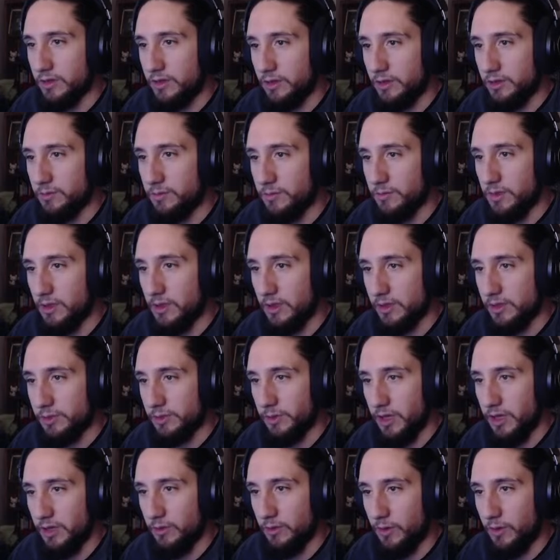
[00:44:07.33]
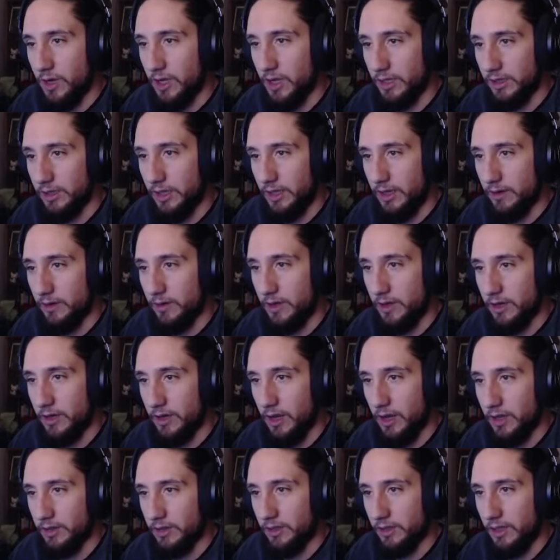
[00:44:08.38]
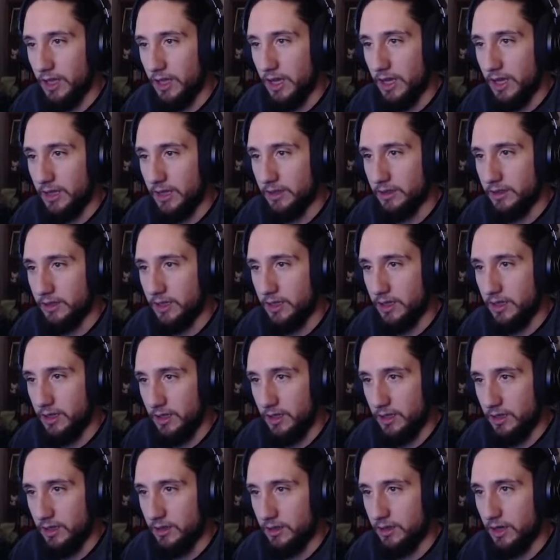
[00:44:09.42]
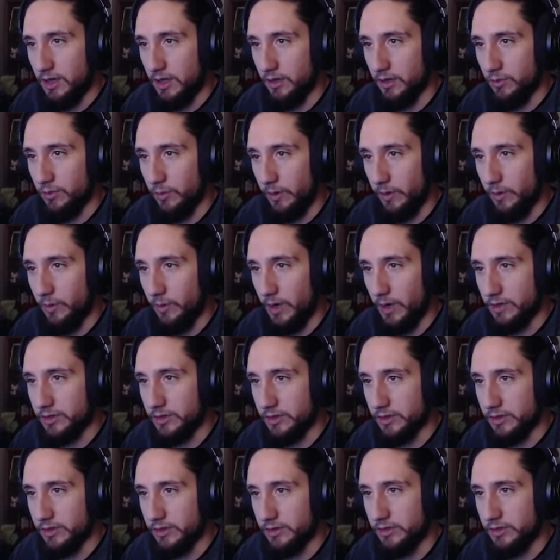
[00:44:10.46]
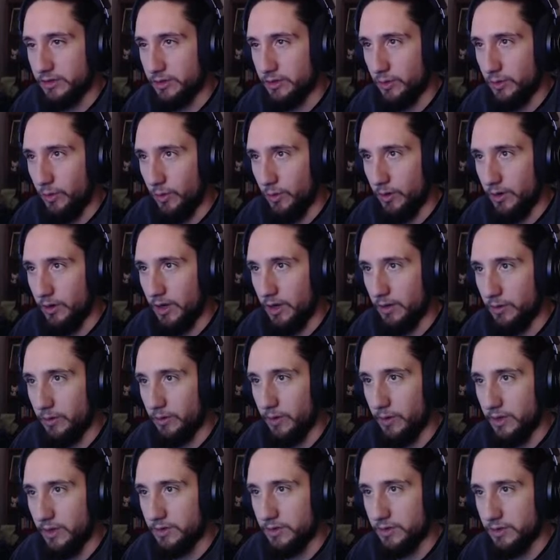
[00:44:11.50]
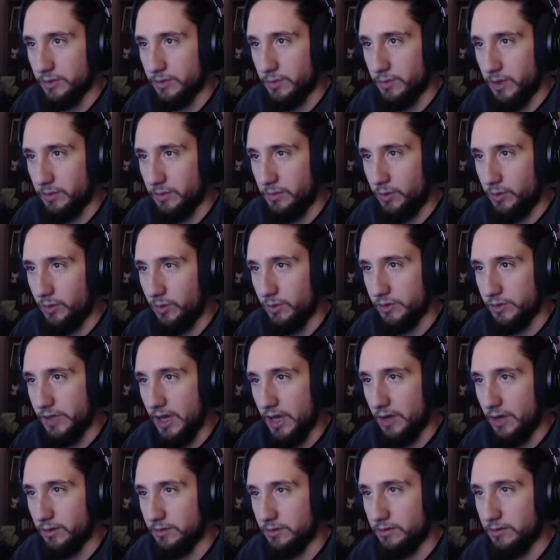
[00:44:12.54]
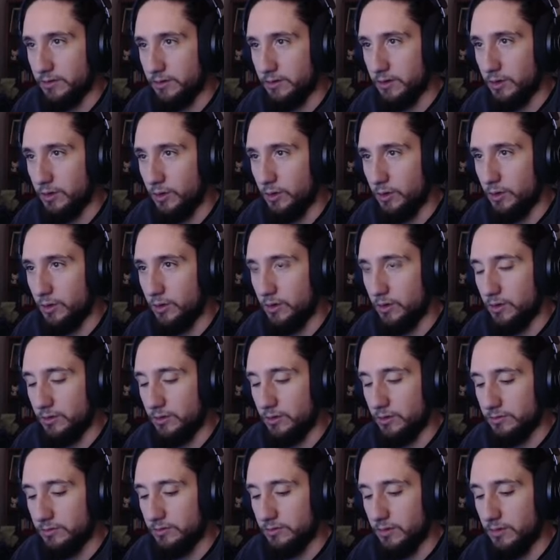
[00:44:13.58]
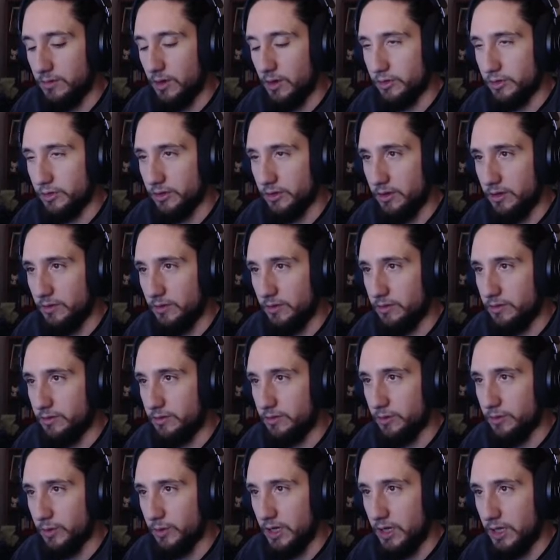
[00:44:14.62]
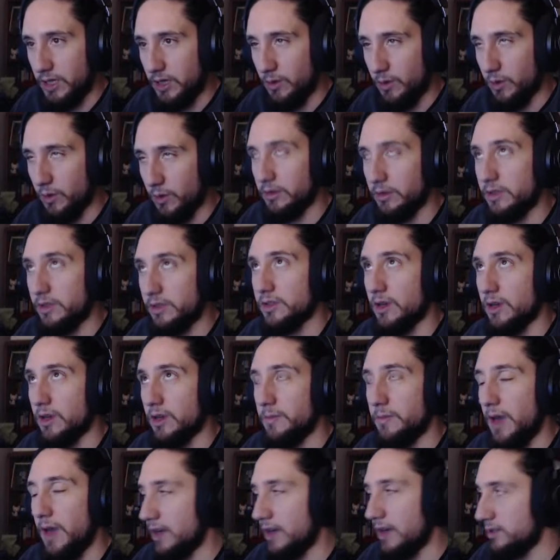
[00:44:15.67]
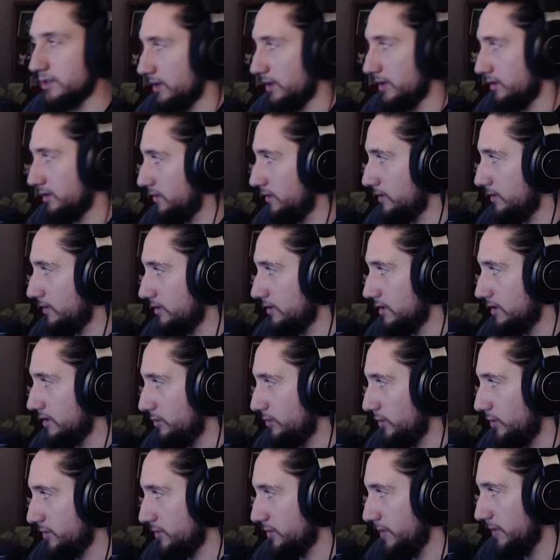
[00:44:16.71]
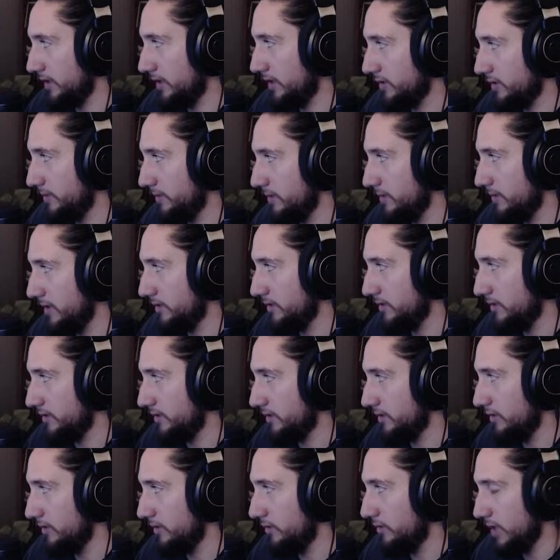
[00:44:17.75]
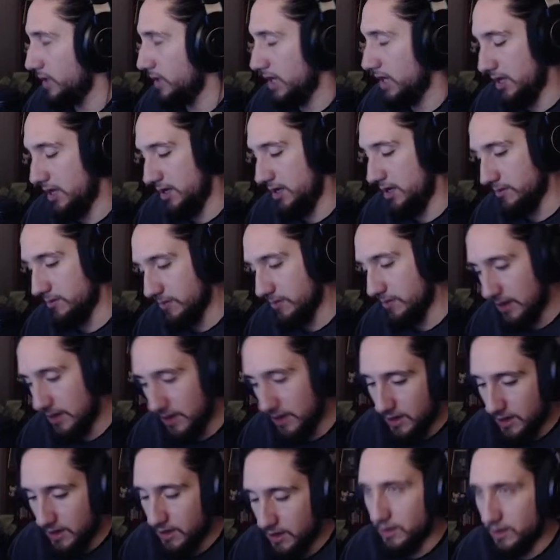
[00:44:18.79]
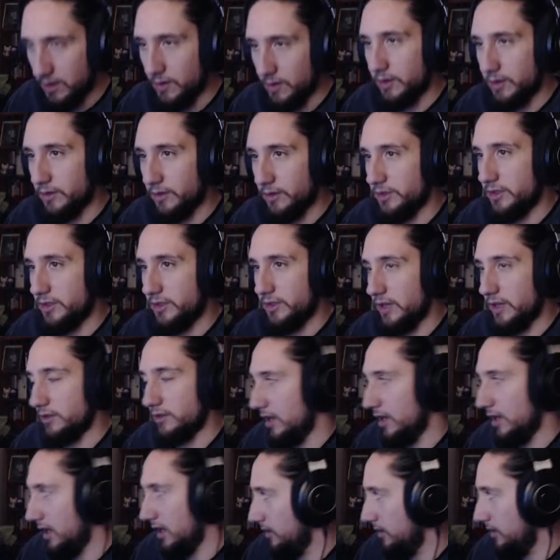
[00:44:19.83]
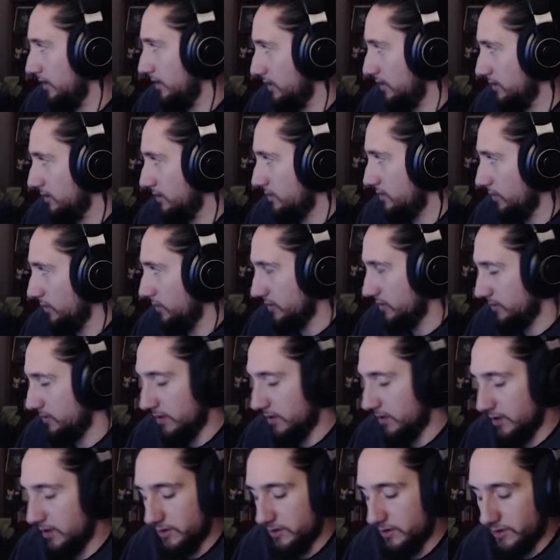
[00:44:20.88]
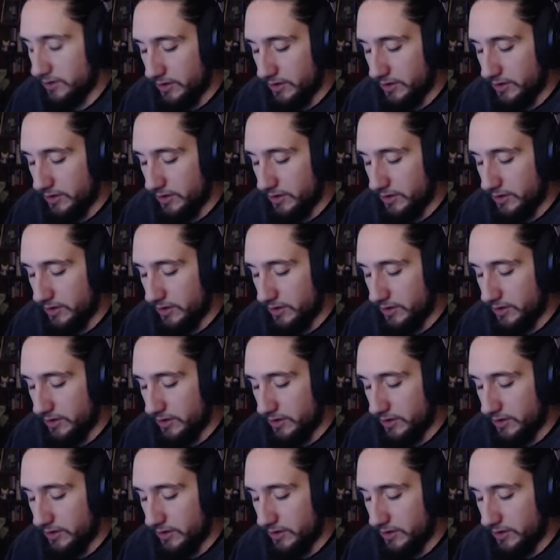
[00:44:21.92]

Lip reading: explain why later on down the line he kind of regresses, or not regresses, but pulls out the whole notion of 3D, or at least some aspect of it. He pulls back some dimension to the 3D collision detection handling and these sorts of things,